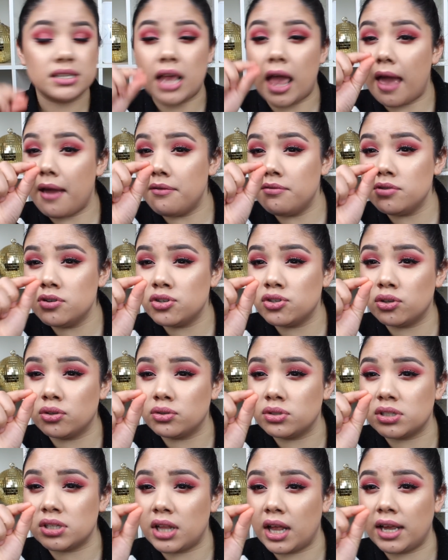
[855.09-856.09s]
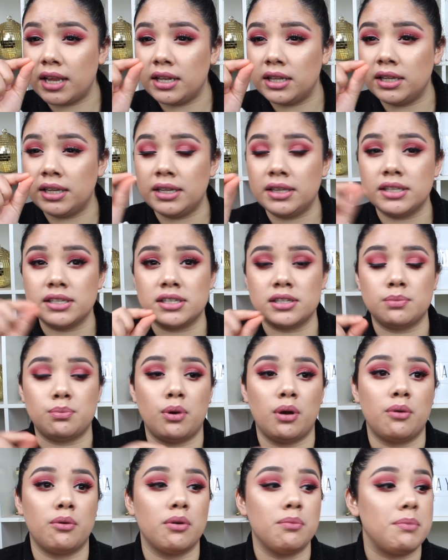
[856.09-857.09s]
ever so slightly, this is the
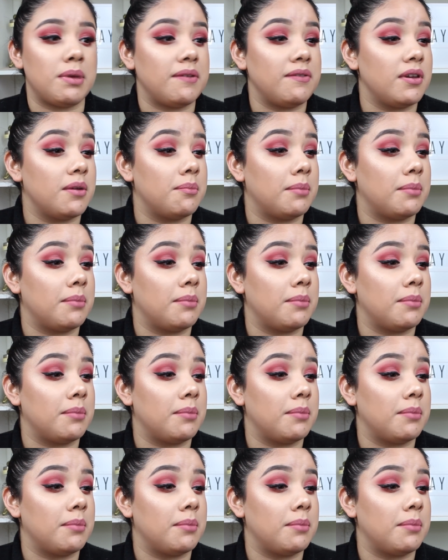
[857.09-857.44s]
point where maybe